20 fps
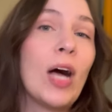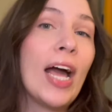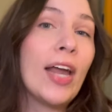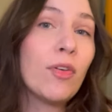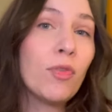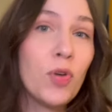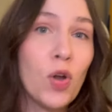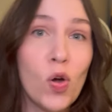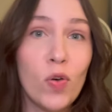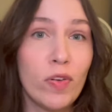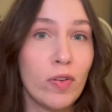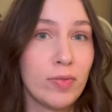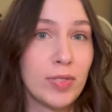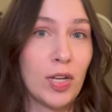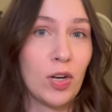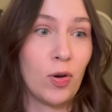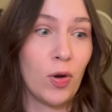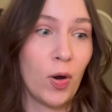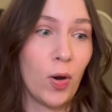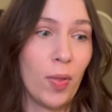I don't know if it was
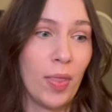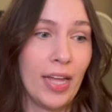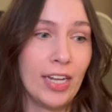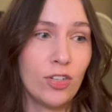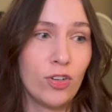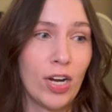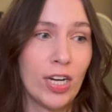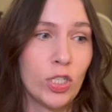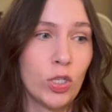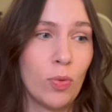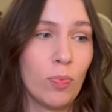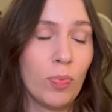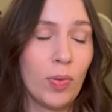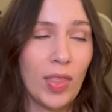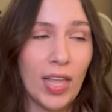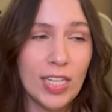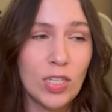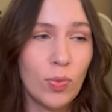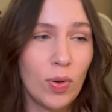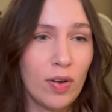gonna go in that direction, but
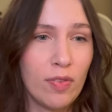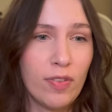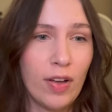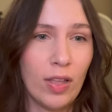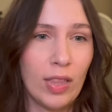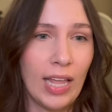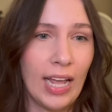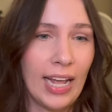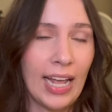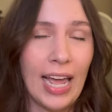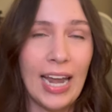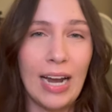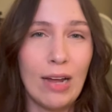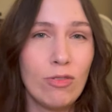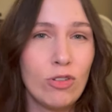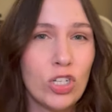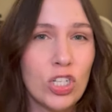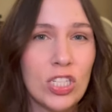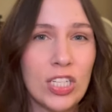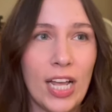that's what it felt like. And I
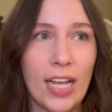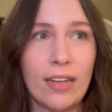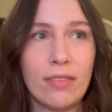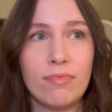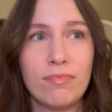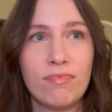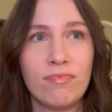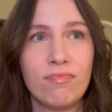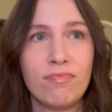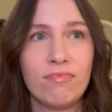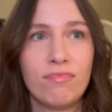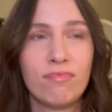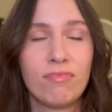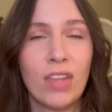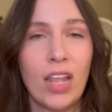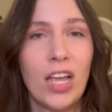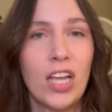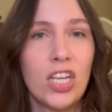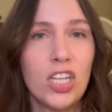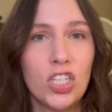was just like
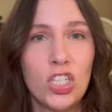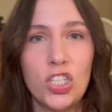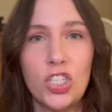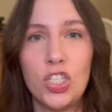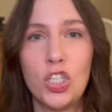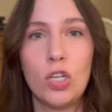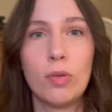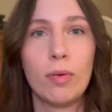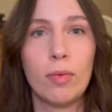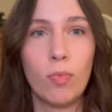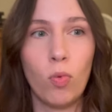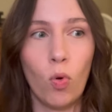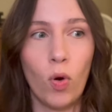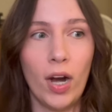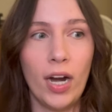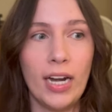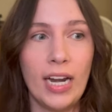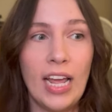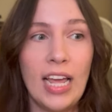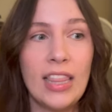super
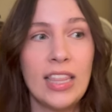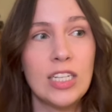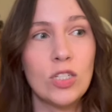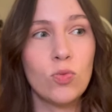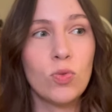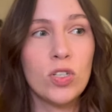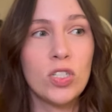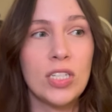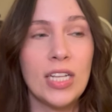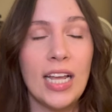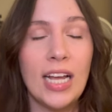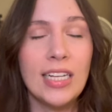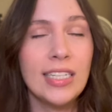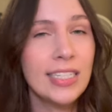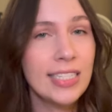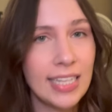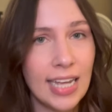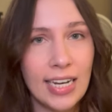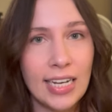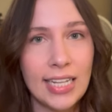bored. This was
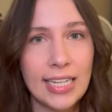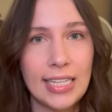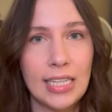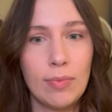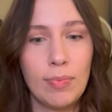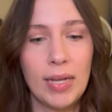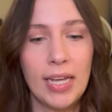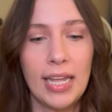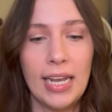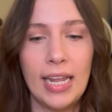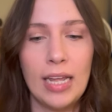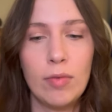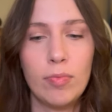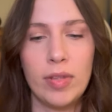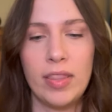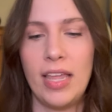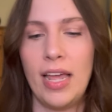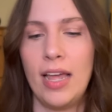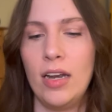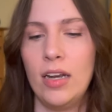unsettling in the beginning,
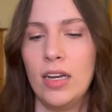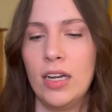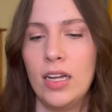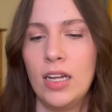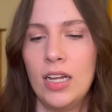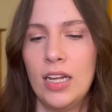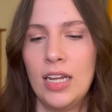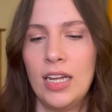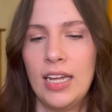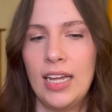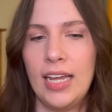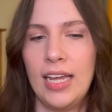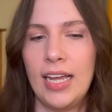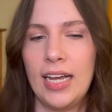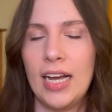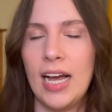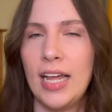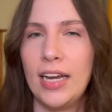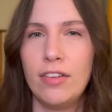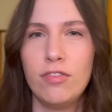but then it
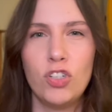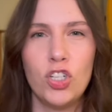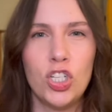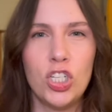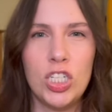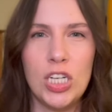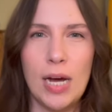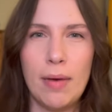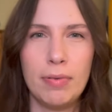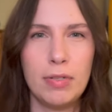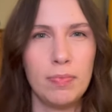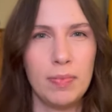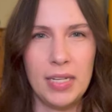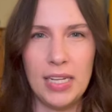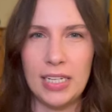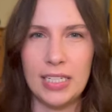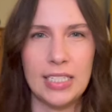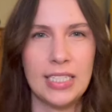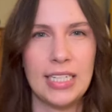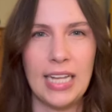kind of just stopped
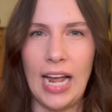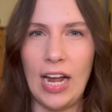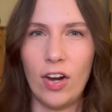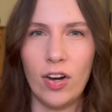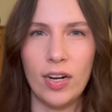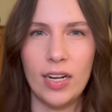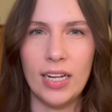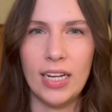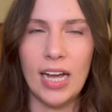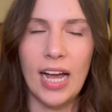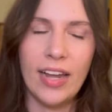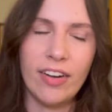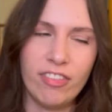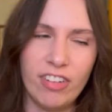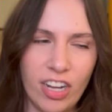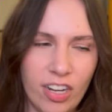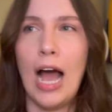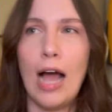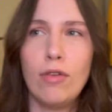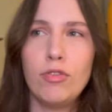being scary. I don't
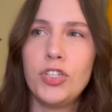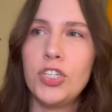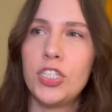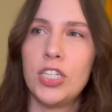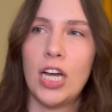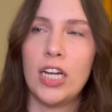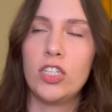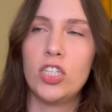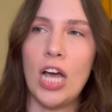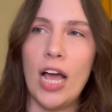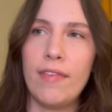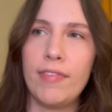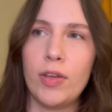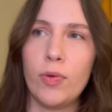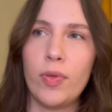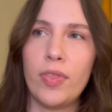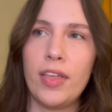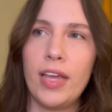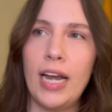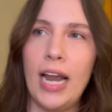know. I was just not jiving
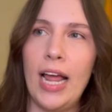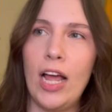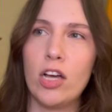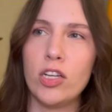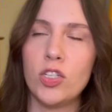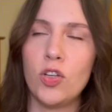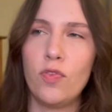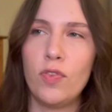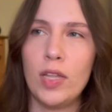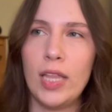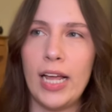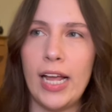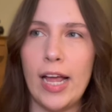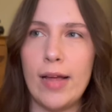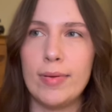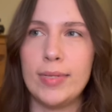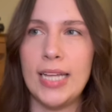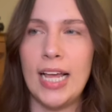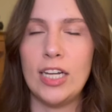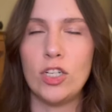with it. I also feel like I
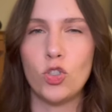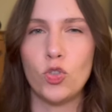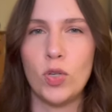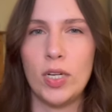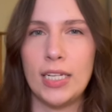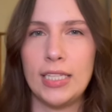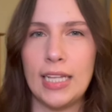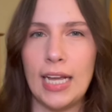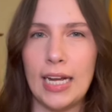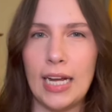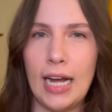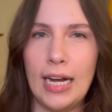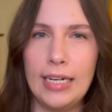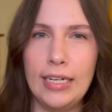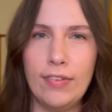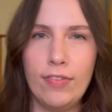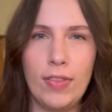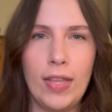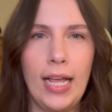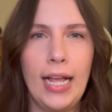was entering that kind
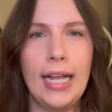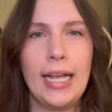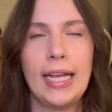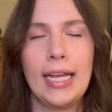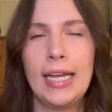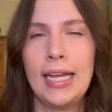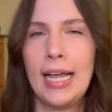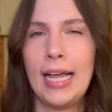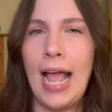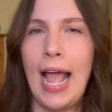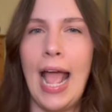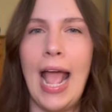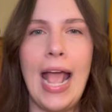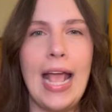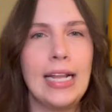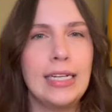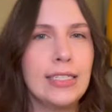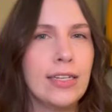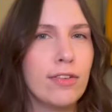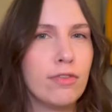of like
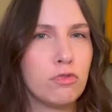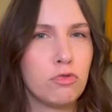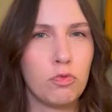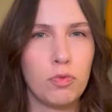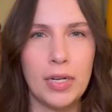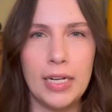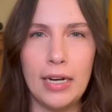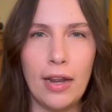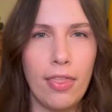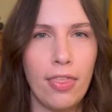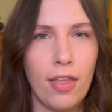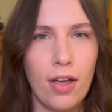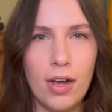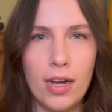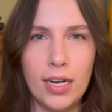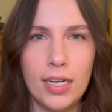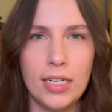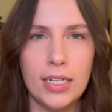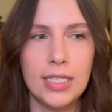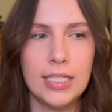end of
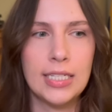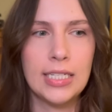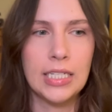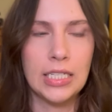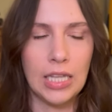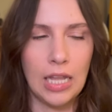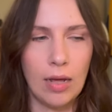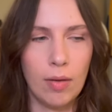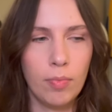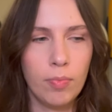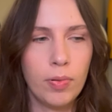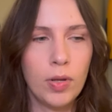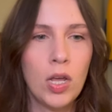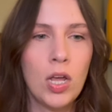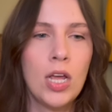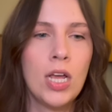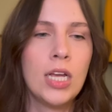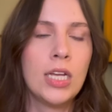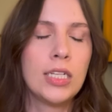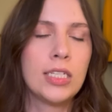readathon slump.
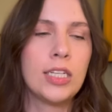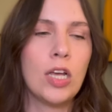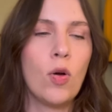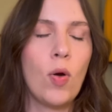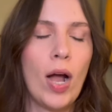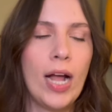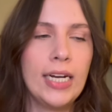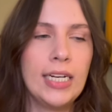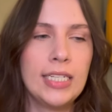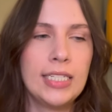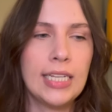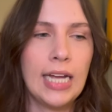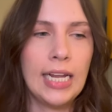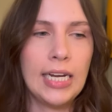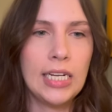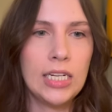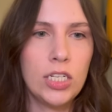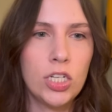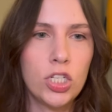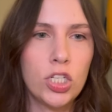So I
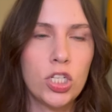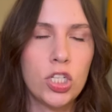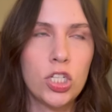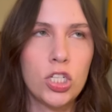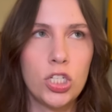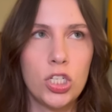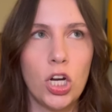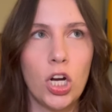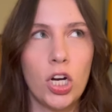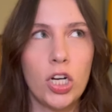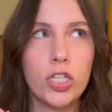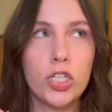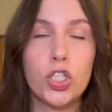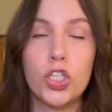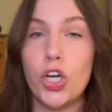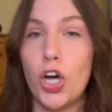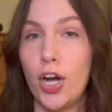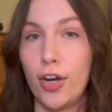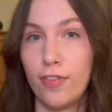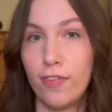decided to start
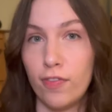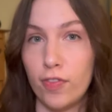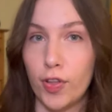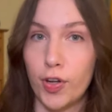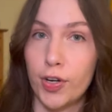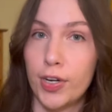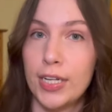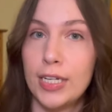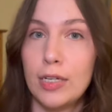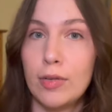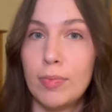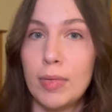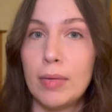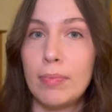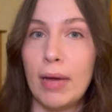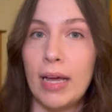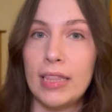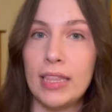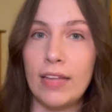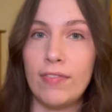Talk Flirty to Me
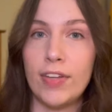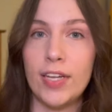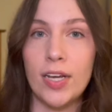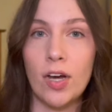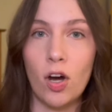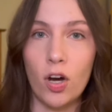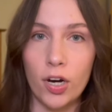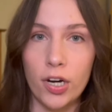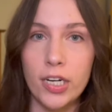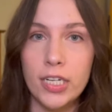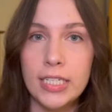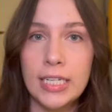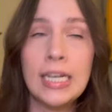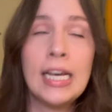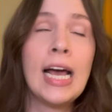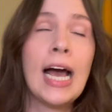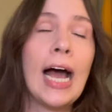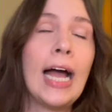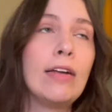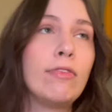by Libby Hart.
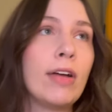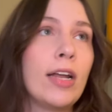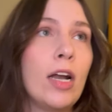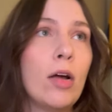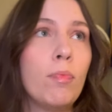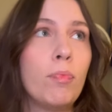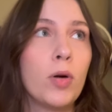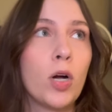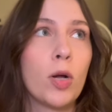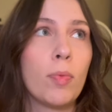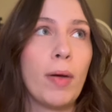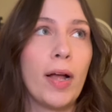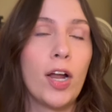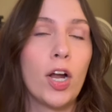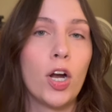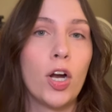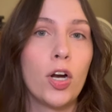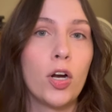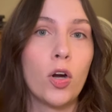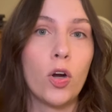I read a book by
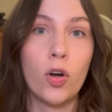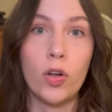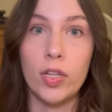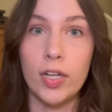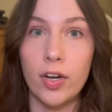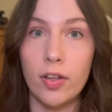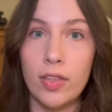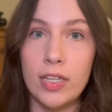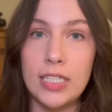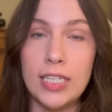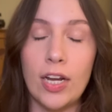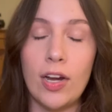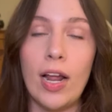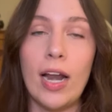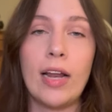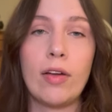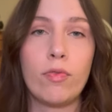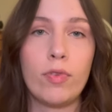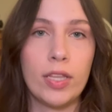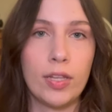her earlier this year and
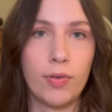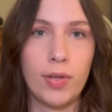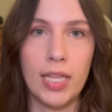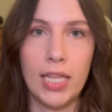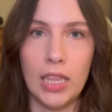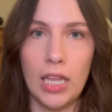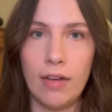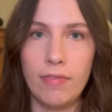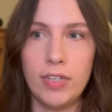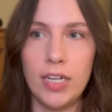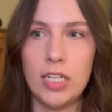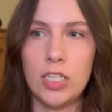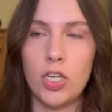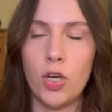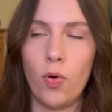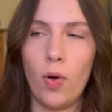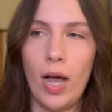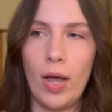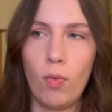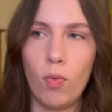I really, really loved it.
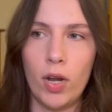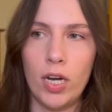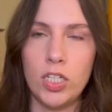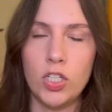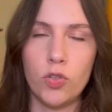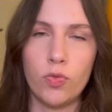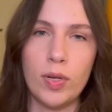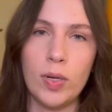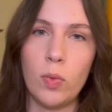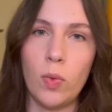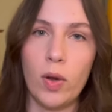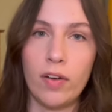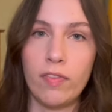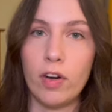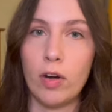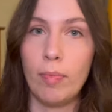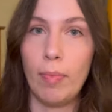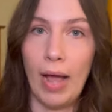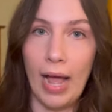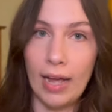So I wanted to read one of
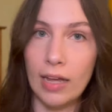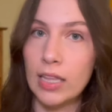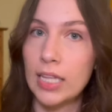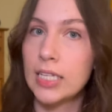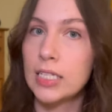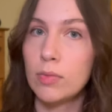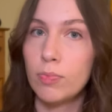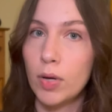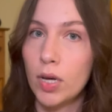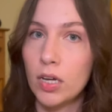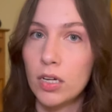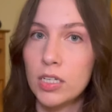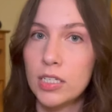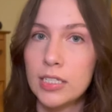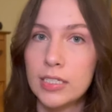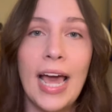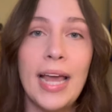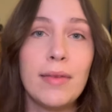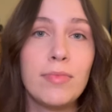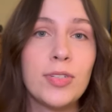her backlist
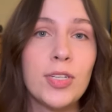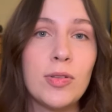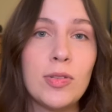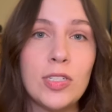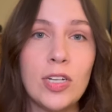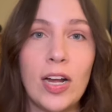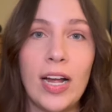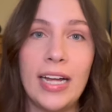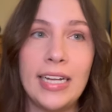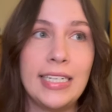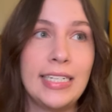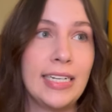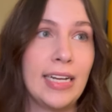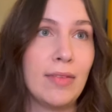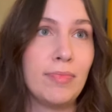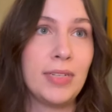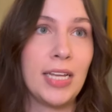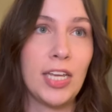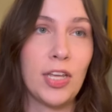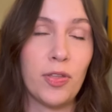books. And I'm so sorry I didn't
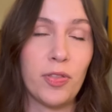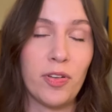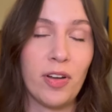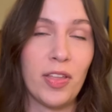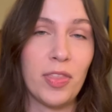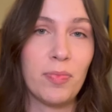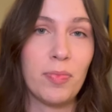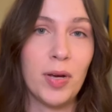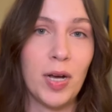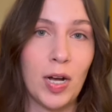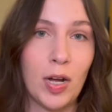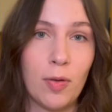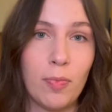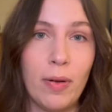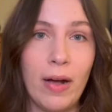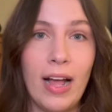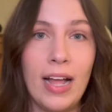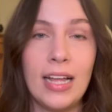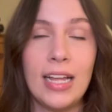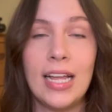update you throughout the book,
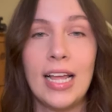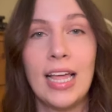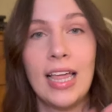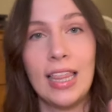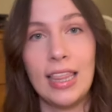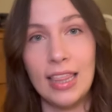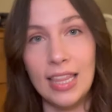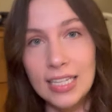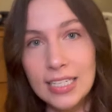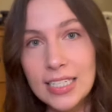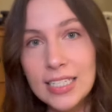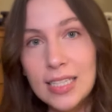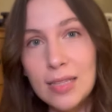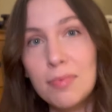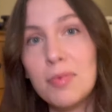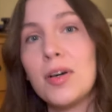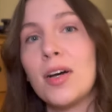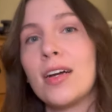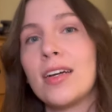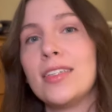but this is the
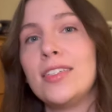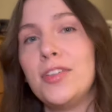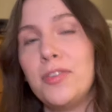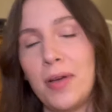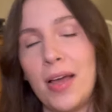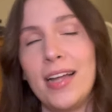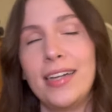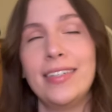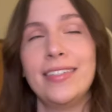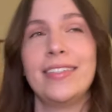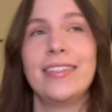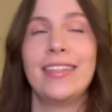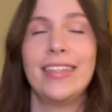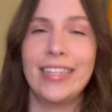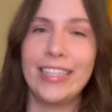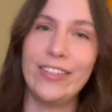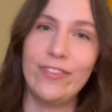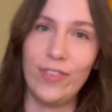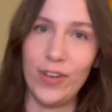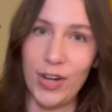book to end
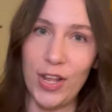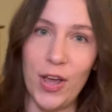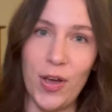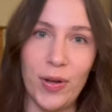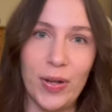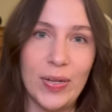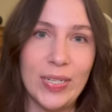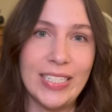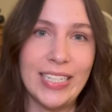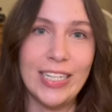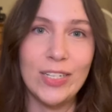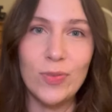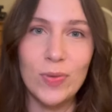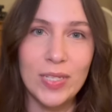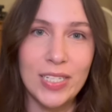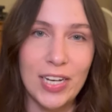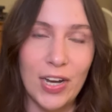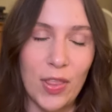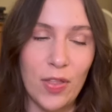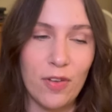this video because this
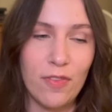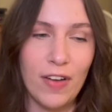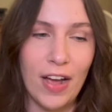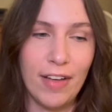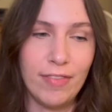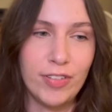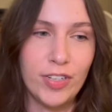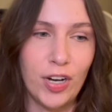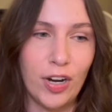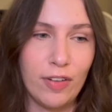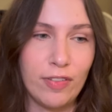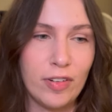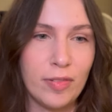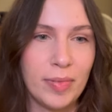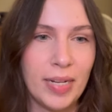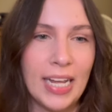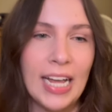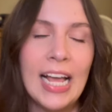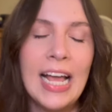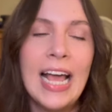was another five star for
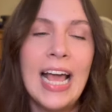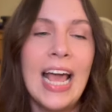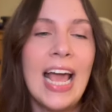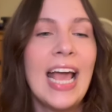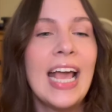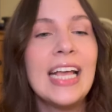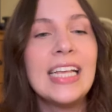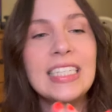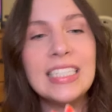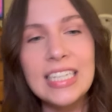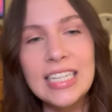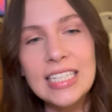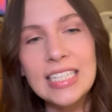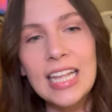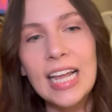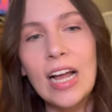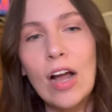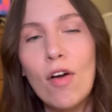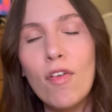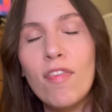me. Is this
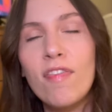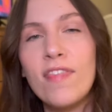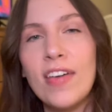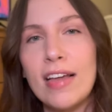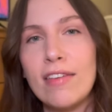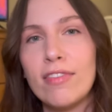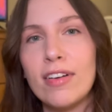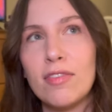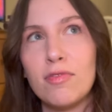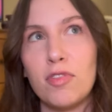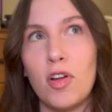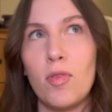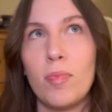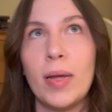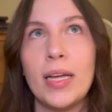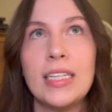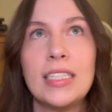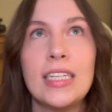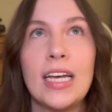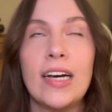like a favorite
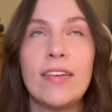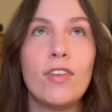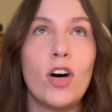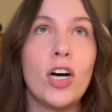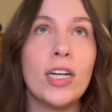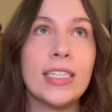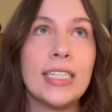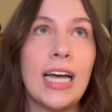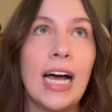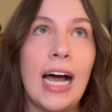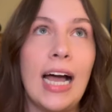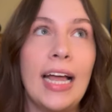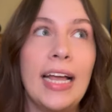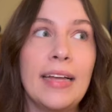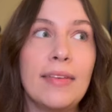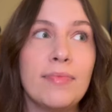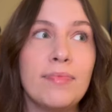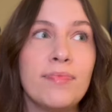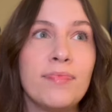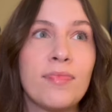romance of all
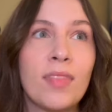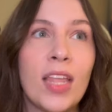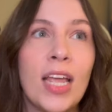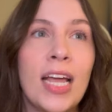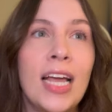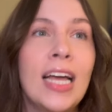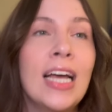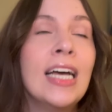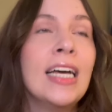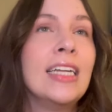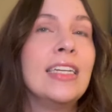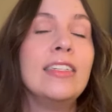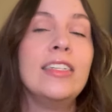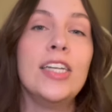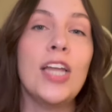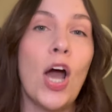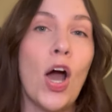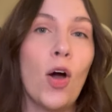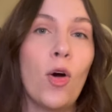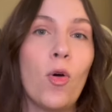time?
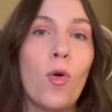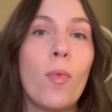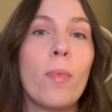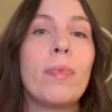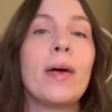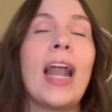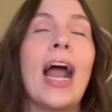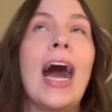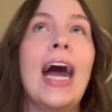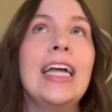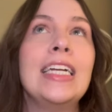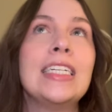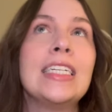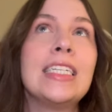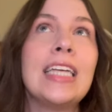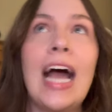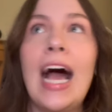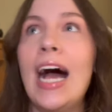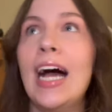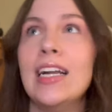No, but I just
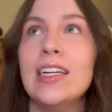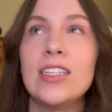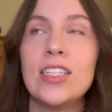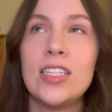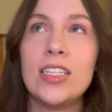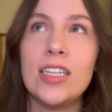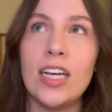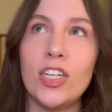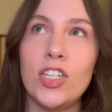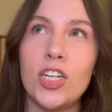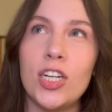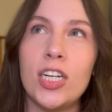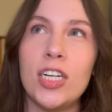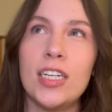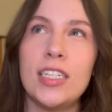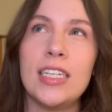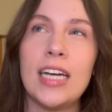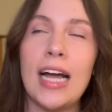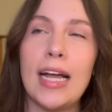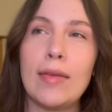had such a
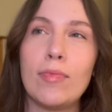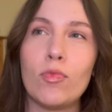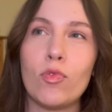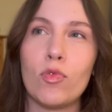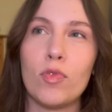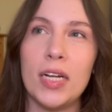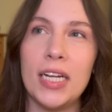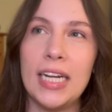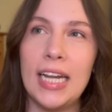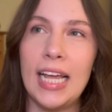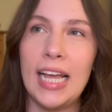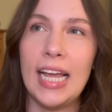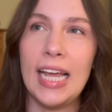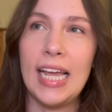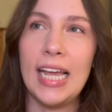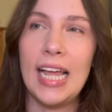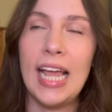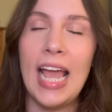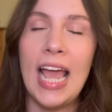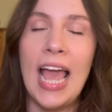good time reading
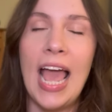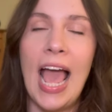it.